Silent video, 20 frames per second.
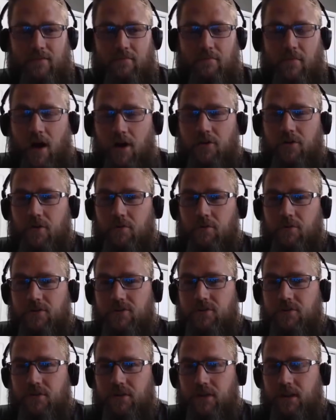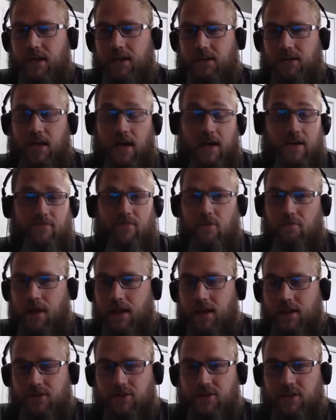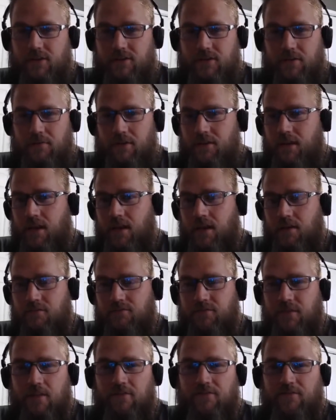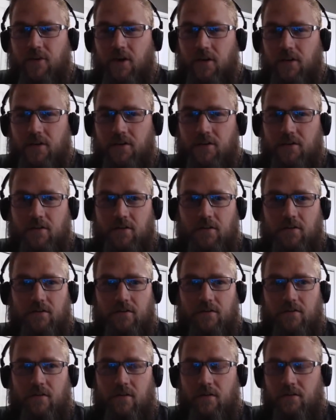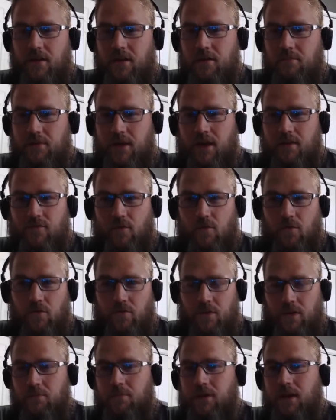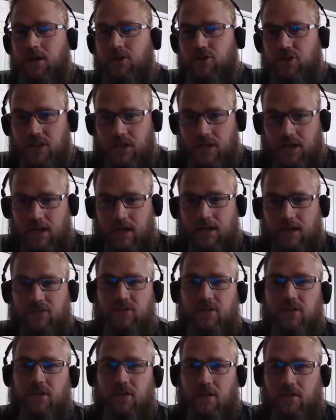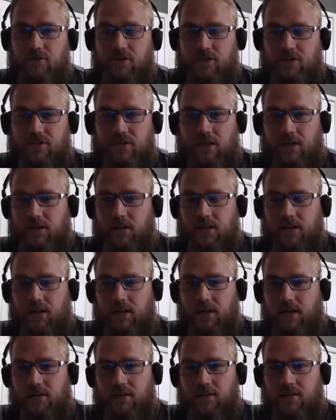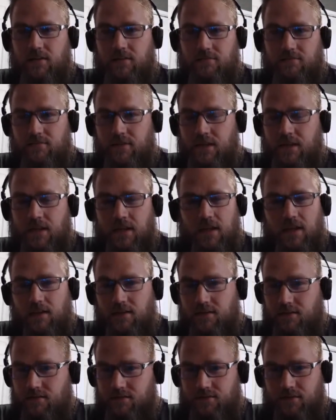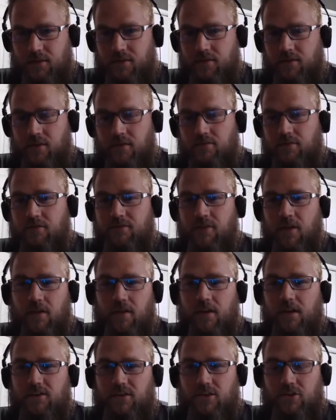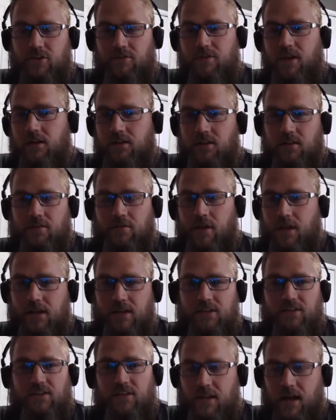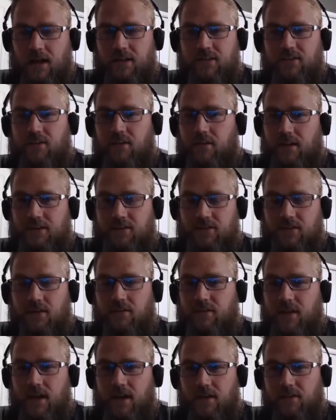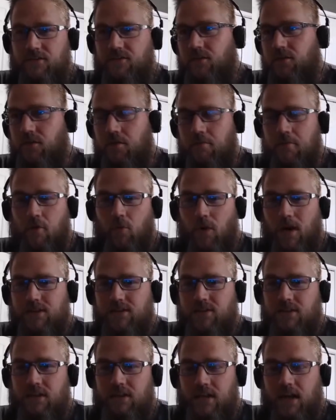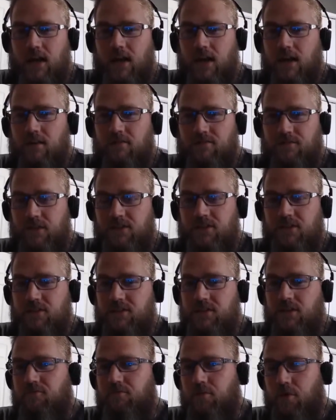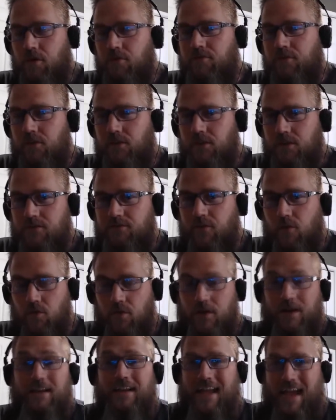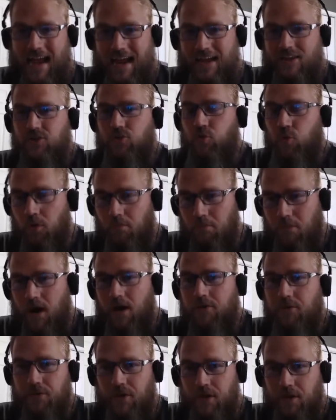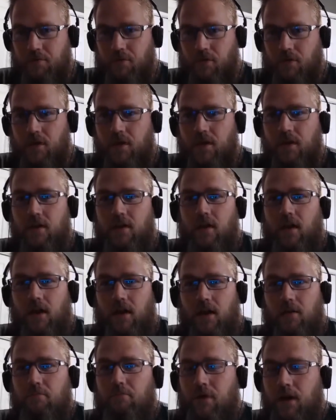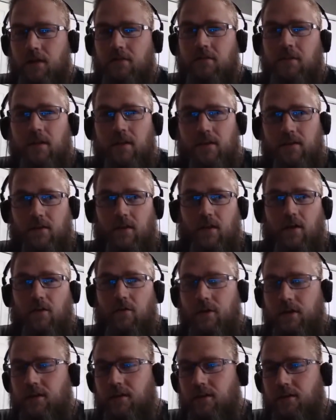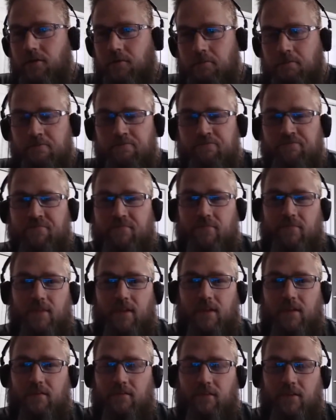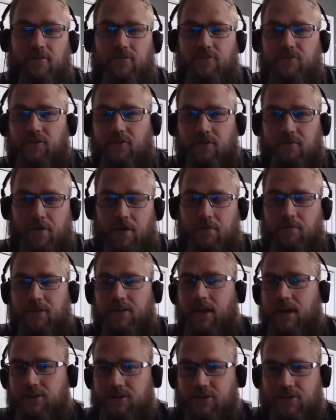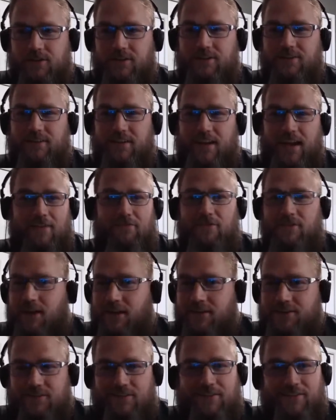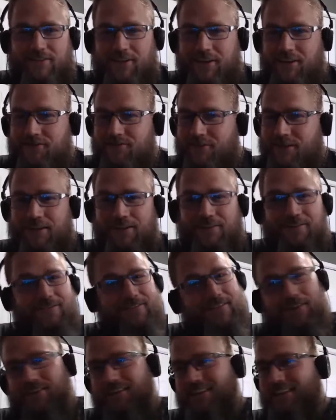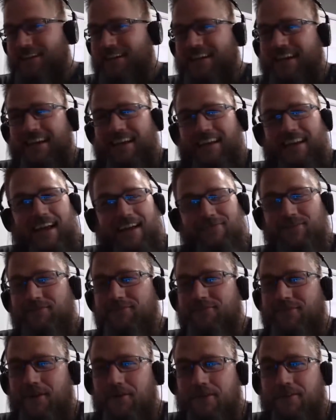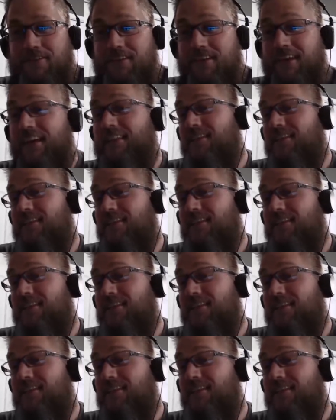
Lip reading: model number to it. Like a lot of our Banshees, I mean, they fall under, the MK4, the MKGS, just kind of like you had the variants that you've got in the 380s and 9s and all that stuff now. So, I mean, YC9 fits itself perfectly for an actual model number. But, in literature and publications and advertising and stuff, call it YEET cannon, have some fun with it. And